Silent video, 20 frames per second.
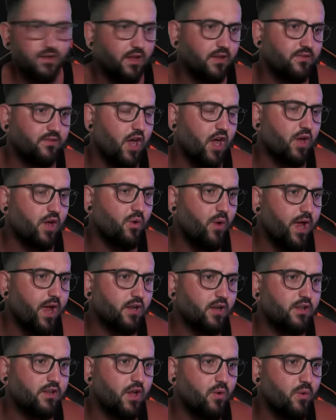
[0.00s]

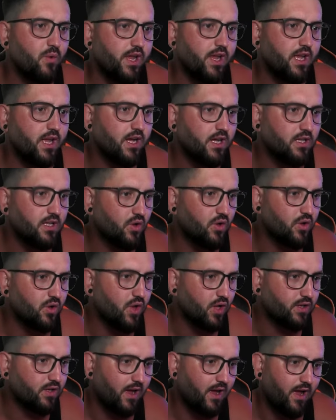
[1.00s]
Are they awakened or
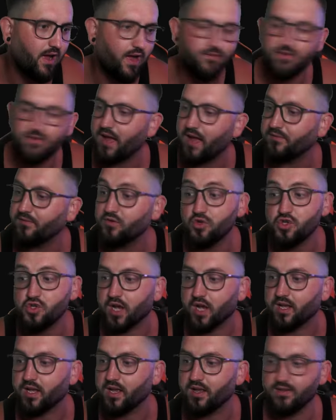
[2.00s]
not? I have to
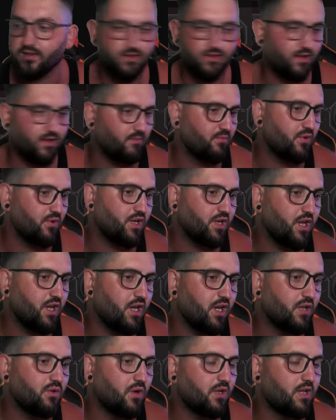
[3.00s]
check, I guess. We're
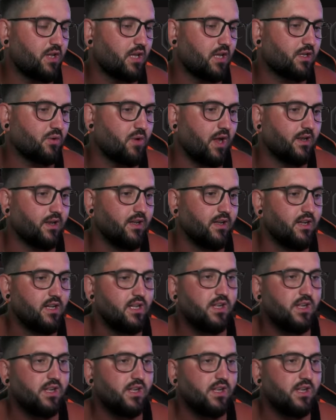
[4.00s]
gonna do another run.